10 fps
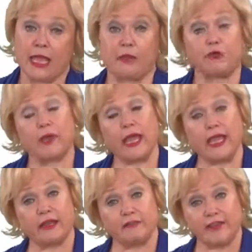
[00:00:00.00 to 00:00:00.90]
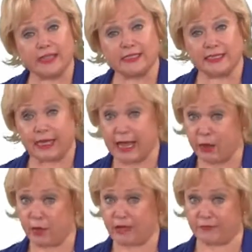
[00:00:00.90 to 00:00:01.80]
If we had invested,
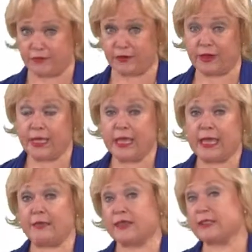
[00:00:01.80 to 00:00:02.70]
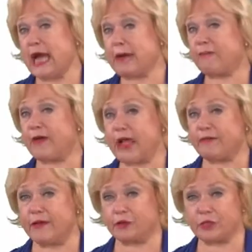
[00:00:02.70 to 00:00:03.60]
however, in the top
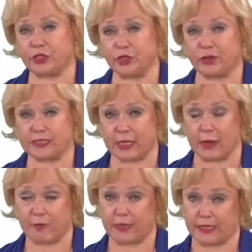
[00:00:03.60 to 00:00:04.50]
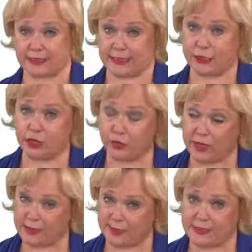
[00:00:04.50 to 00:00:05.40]
500 U.S. companies in
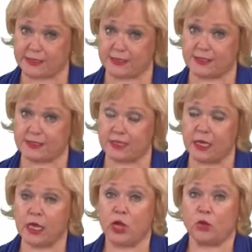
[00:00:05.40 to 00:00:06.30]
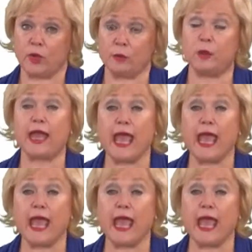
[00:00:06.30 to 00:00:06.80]
U.S. business, we would